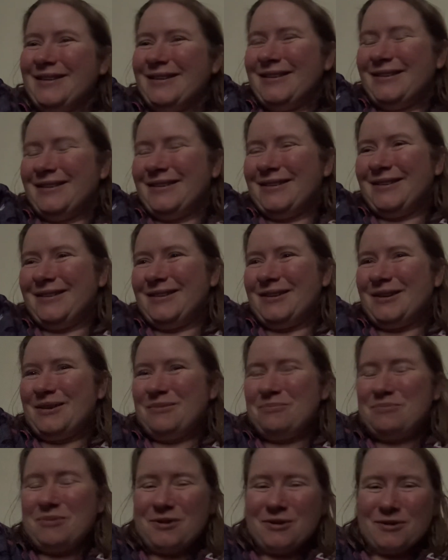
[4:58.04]
Oh,
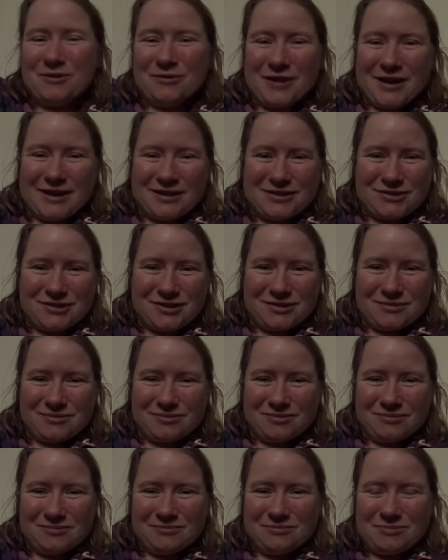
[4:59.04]
poor Richard.
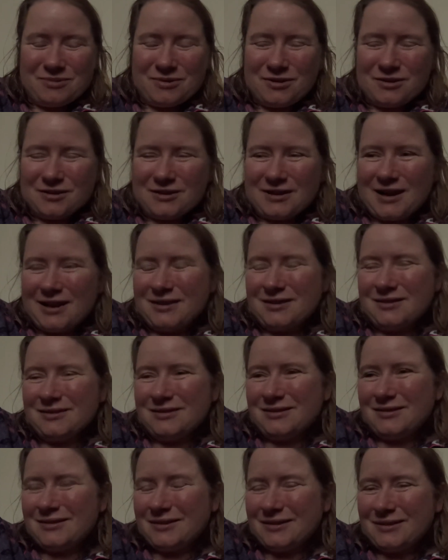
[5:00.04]
Poor lad.
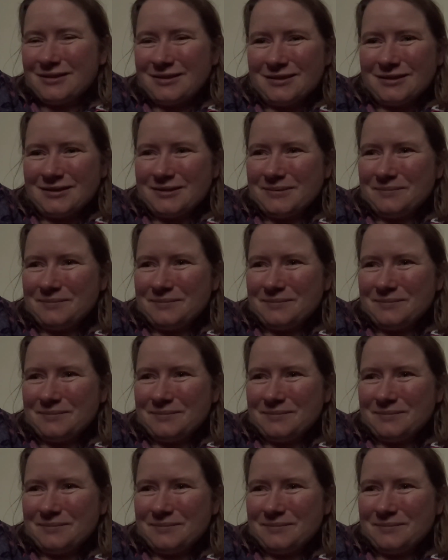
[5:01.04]
Oh.